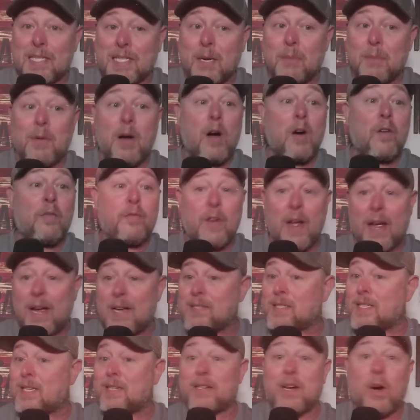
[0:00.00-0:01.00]
basketball
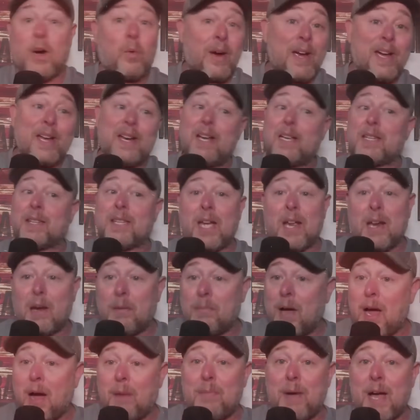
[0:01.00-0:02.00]
fans that know
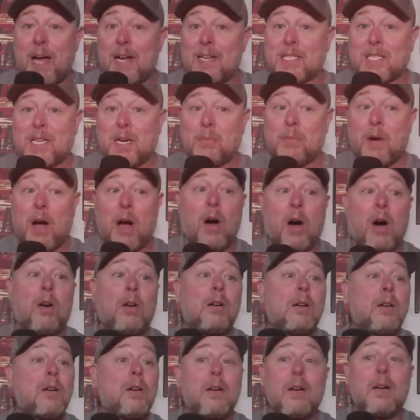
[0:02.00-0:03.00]
anything about
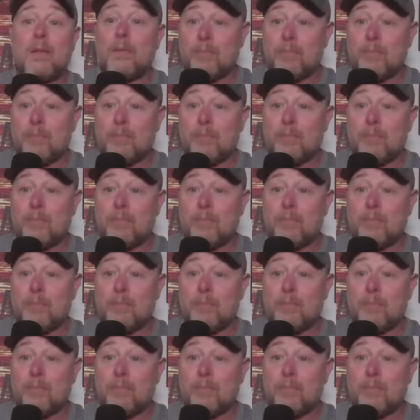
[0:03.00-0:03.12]
basketball,